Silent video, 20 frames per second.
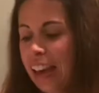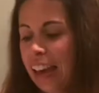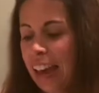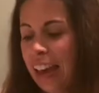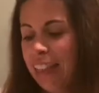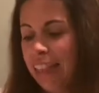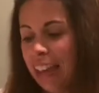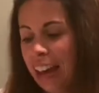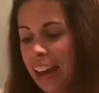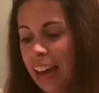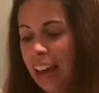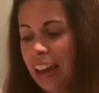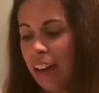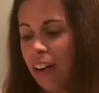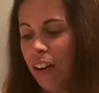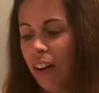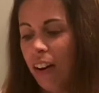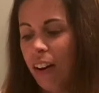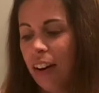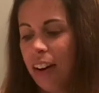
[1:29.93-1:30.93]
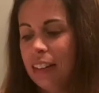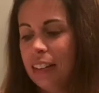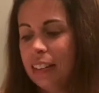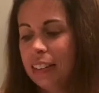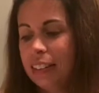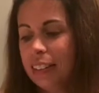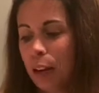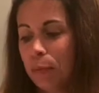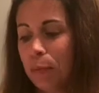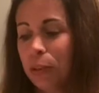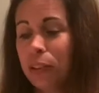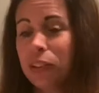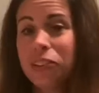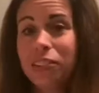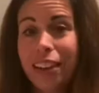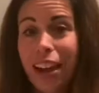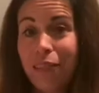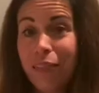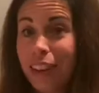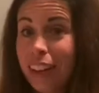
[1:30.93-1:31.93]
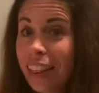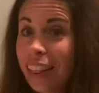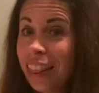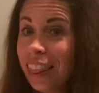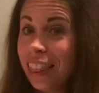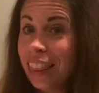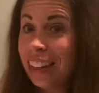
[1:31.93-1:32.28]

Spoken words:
And then on December 7th,